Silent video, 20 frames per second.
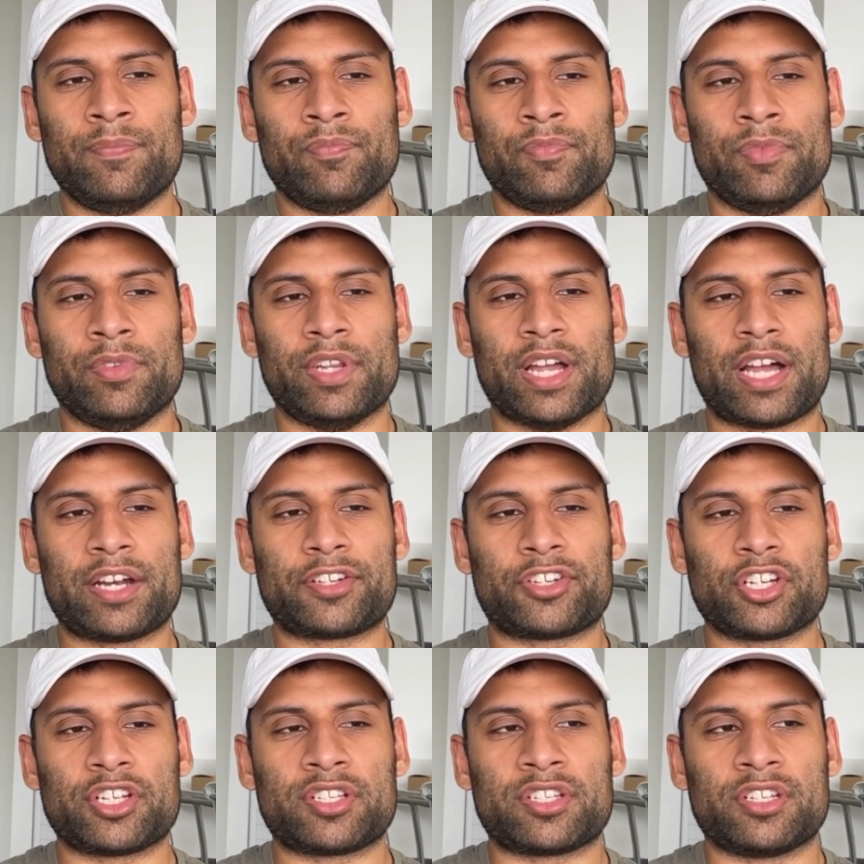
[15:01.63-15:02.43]
Not
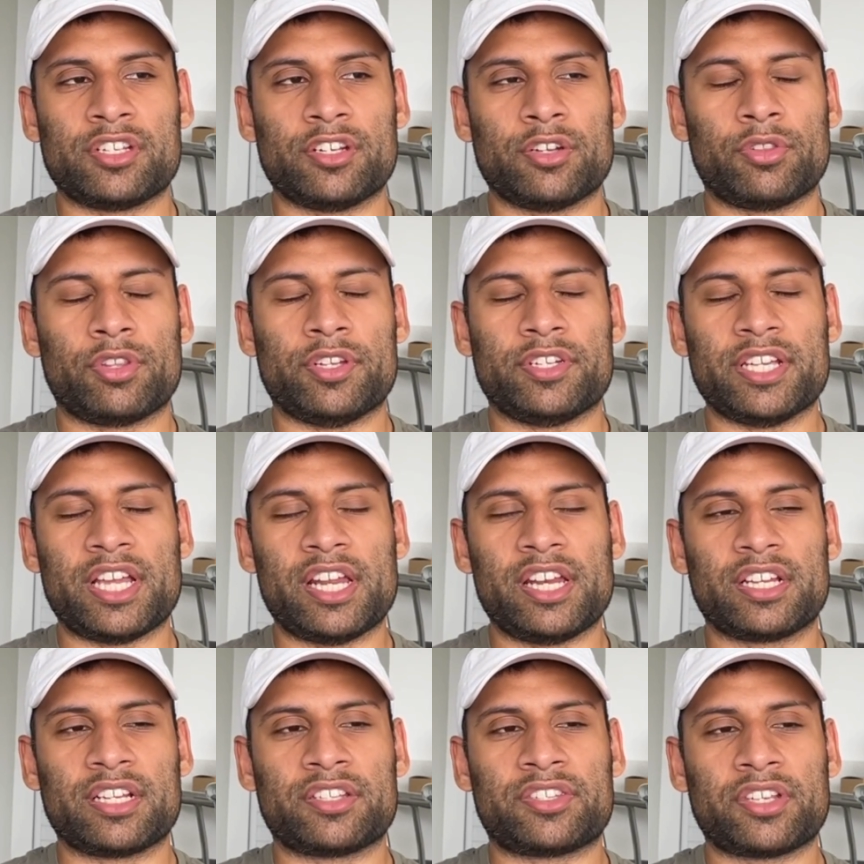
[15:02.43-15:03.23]
just, you know, the
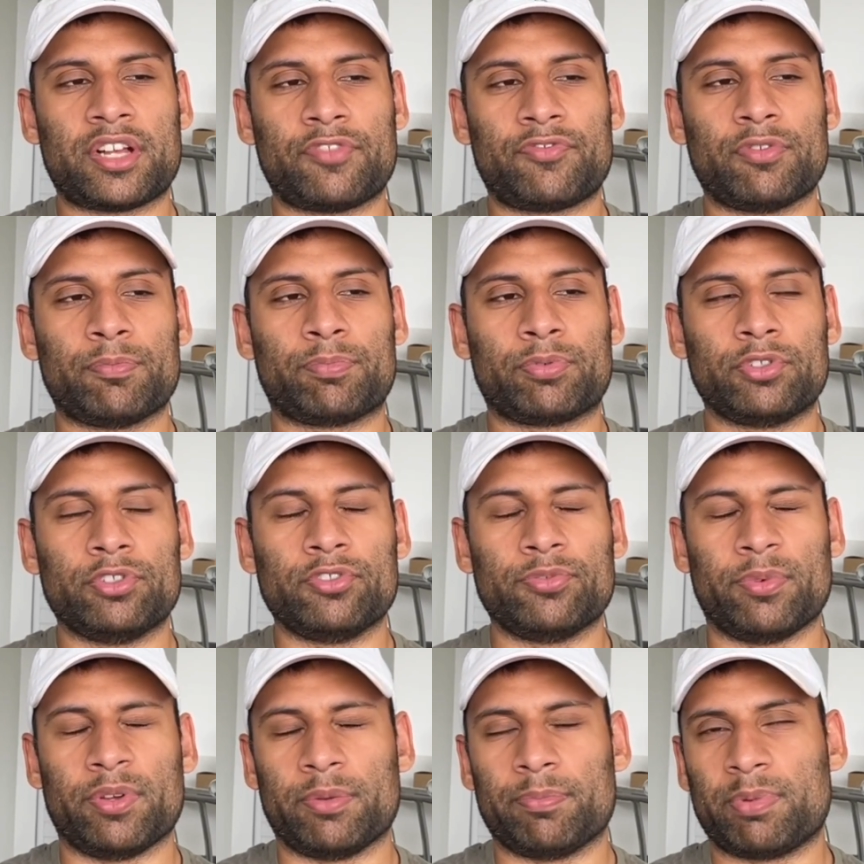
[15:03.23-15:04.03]
dating and
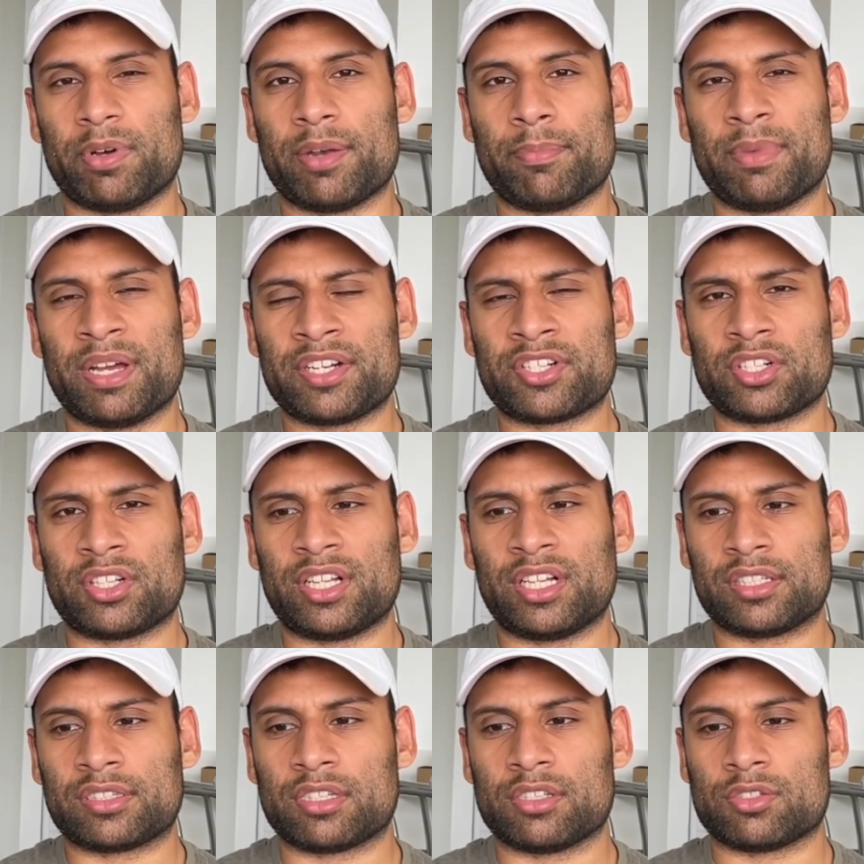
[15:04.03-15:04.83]
self-improvement, but mental
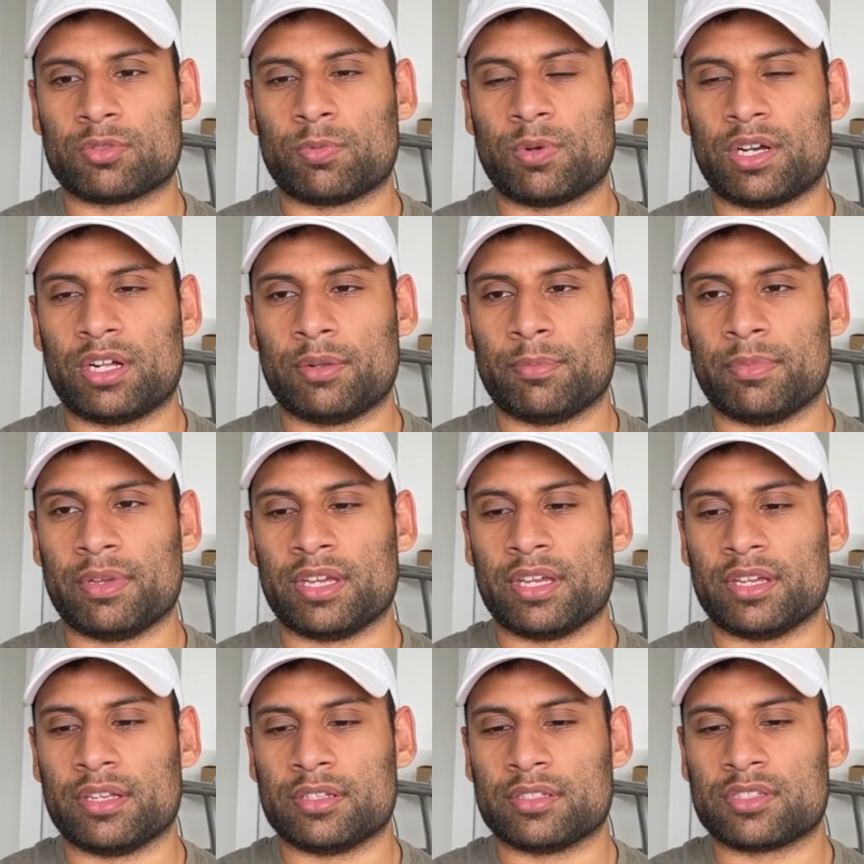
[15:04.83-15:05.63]
health as well,
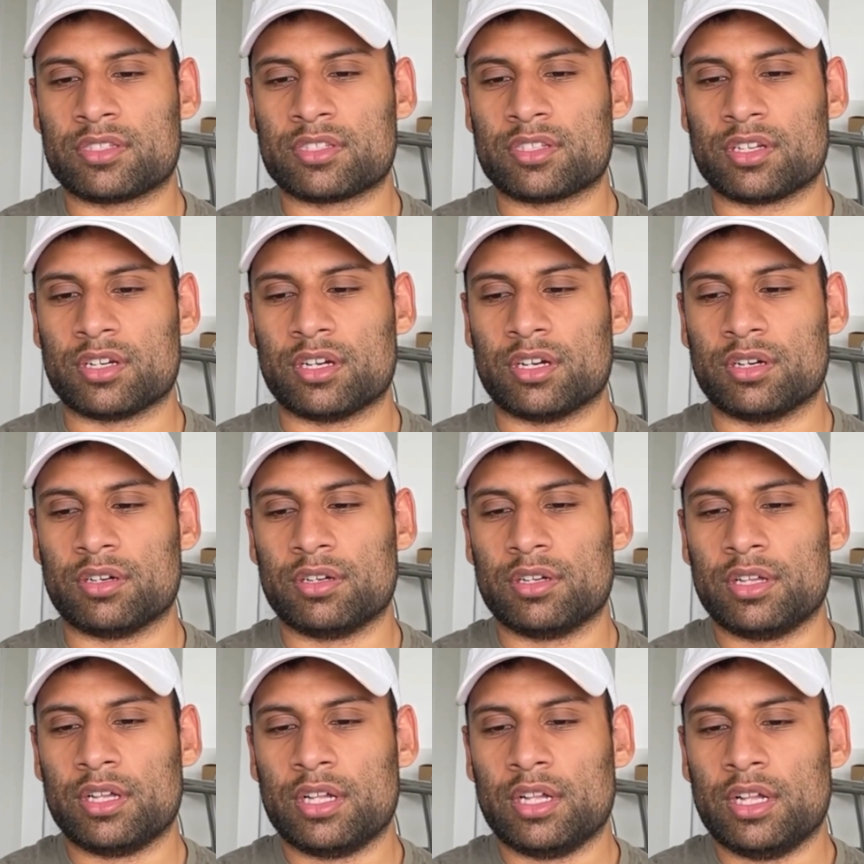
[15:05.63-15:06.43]
man.
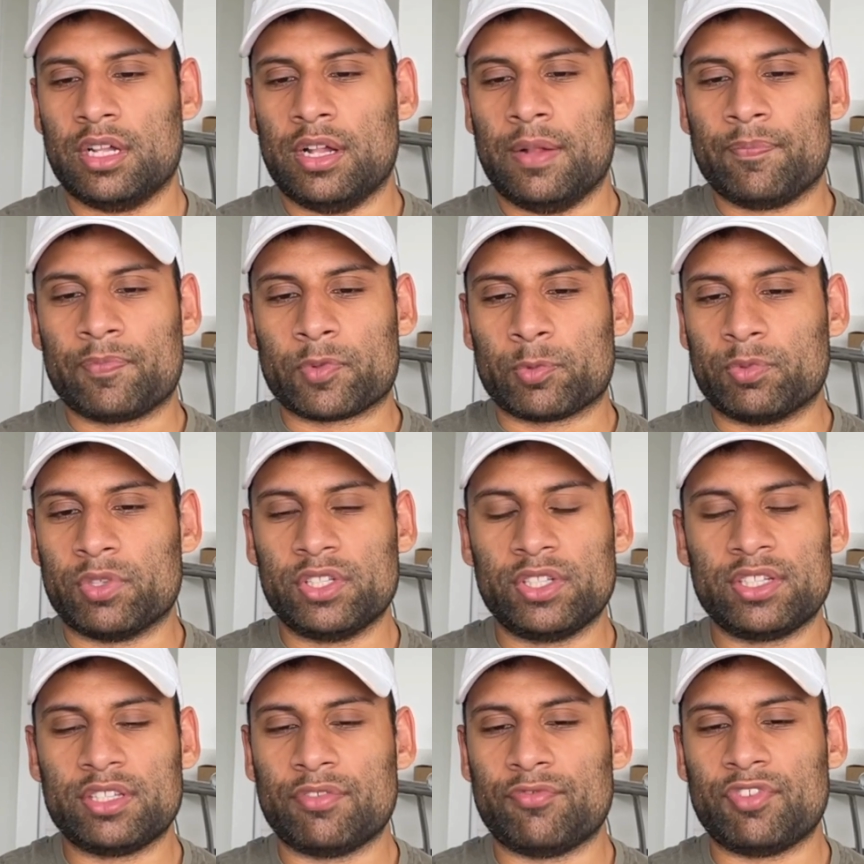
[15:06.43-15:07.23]
So
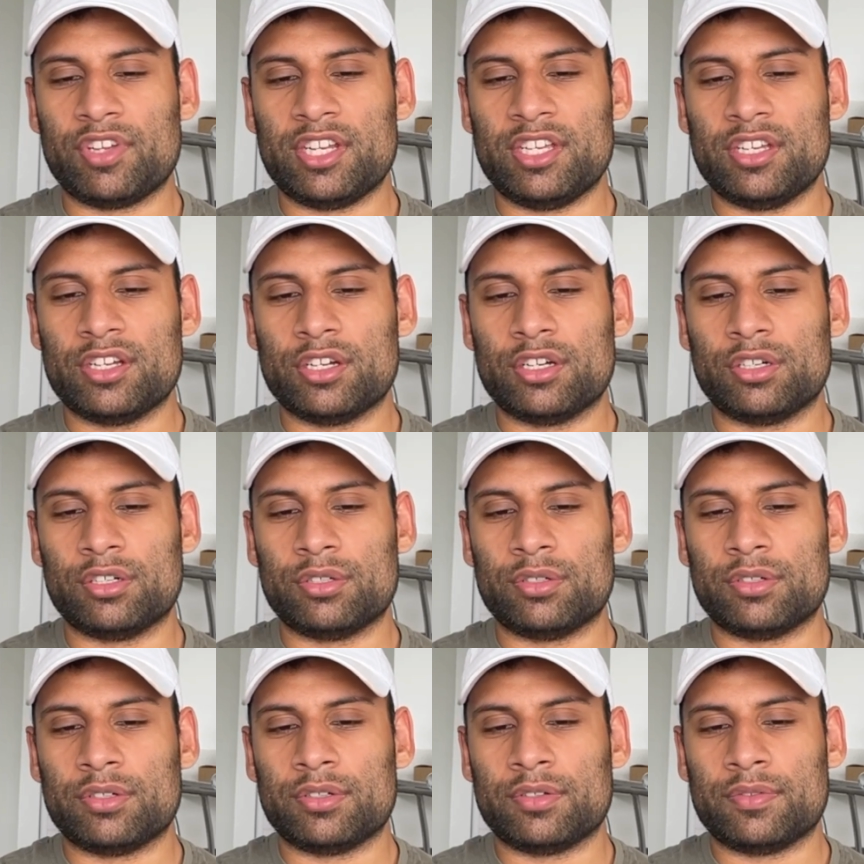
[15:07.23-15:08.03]
really the
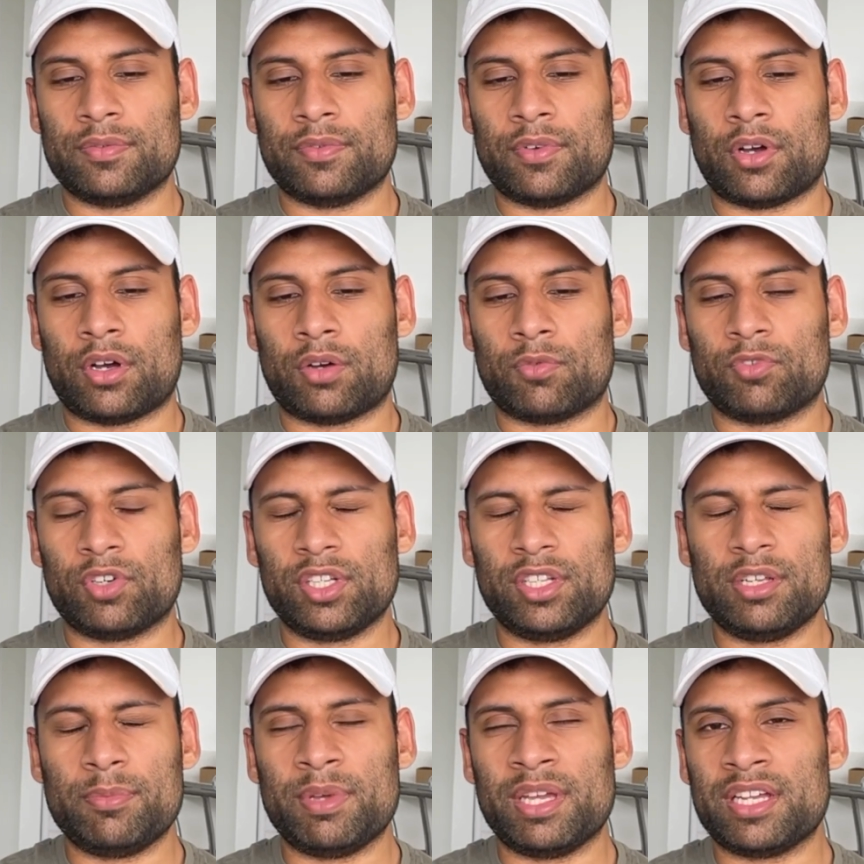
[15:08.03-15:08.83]
video,
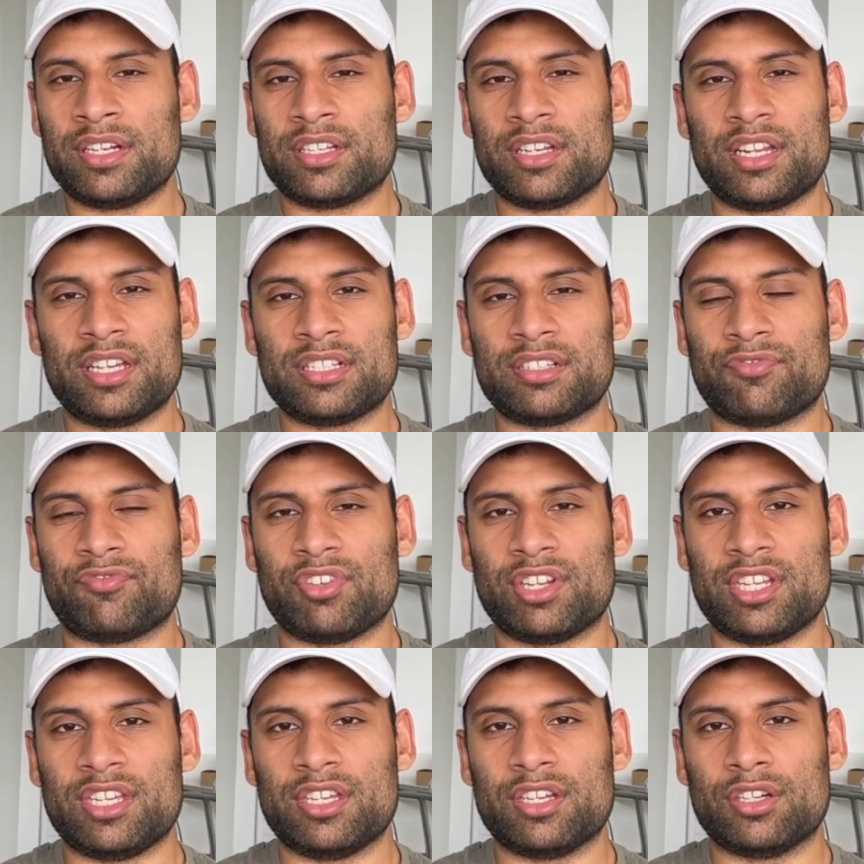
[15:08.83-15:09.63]
really, man, today's
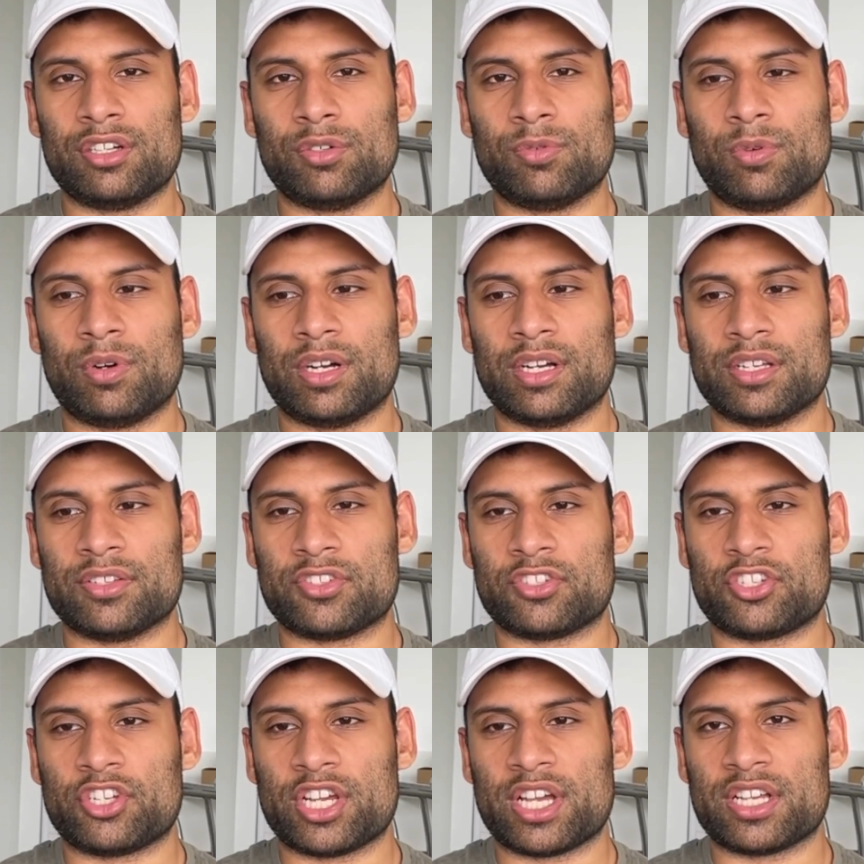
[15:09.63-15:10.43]
video
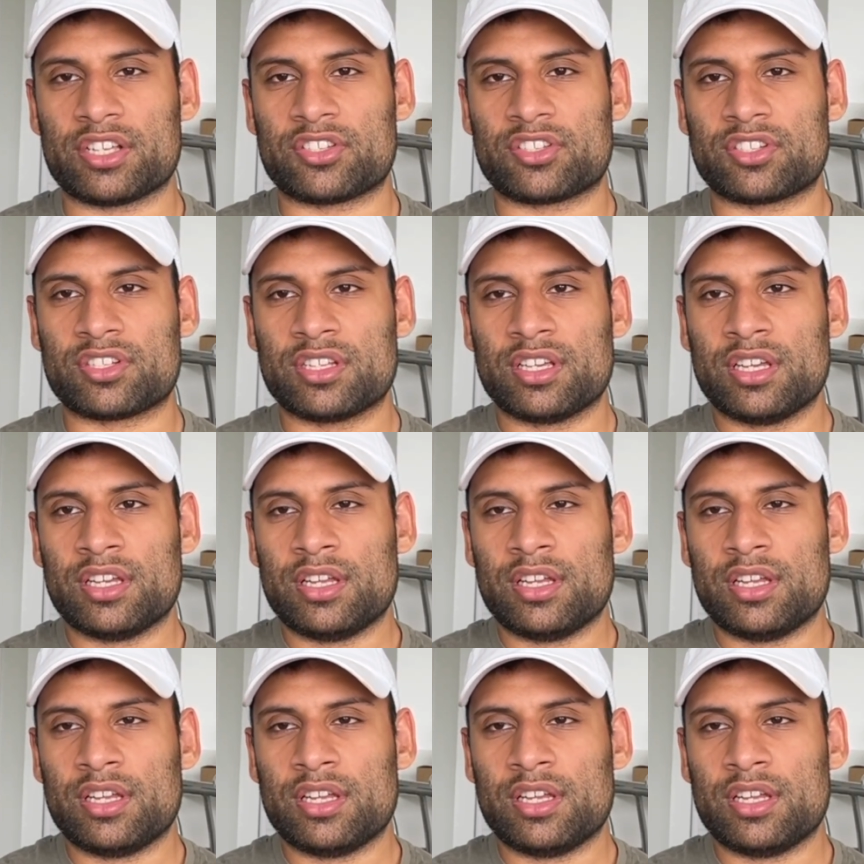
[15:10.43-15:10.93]
was just